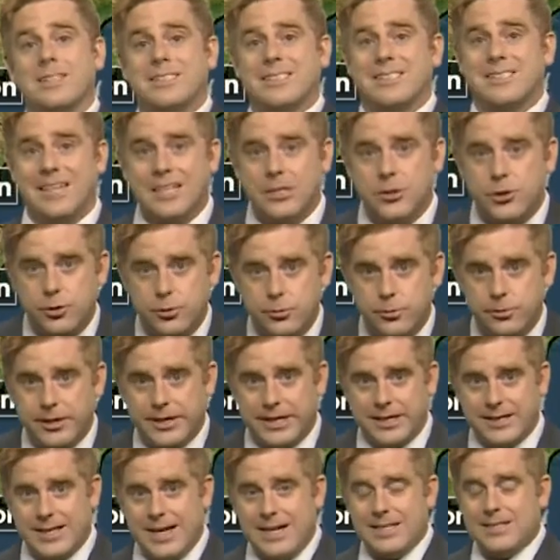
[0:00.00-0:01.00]

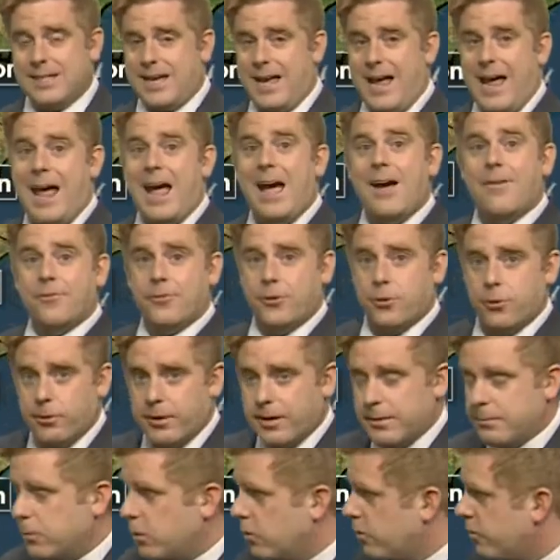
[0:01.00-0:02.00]
century. That's after
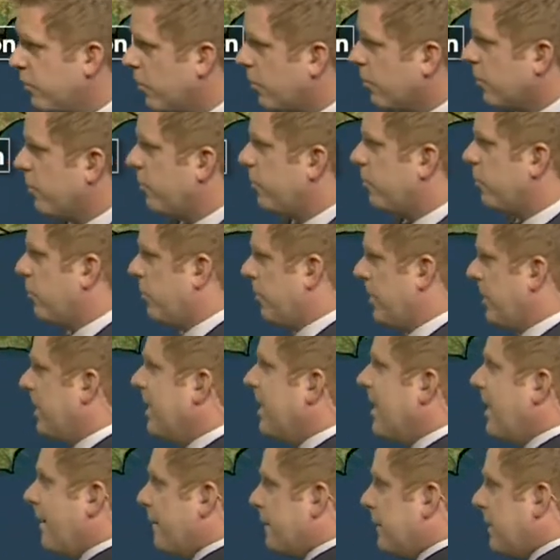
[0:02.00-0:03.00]
it moved over Florida.
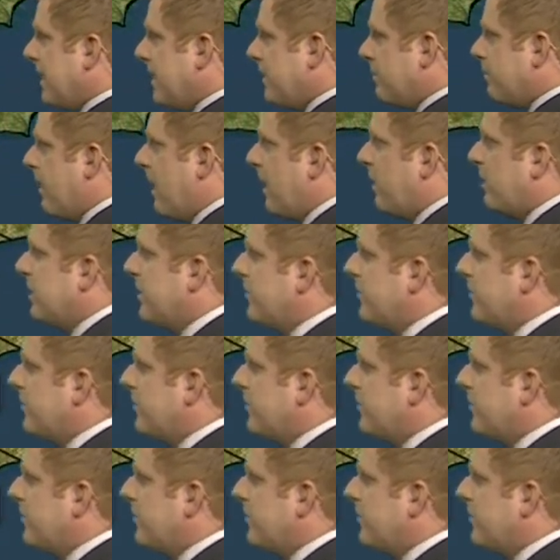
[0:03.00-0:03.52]
Meanwhile,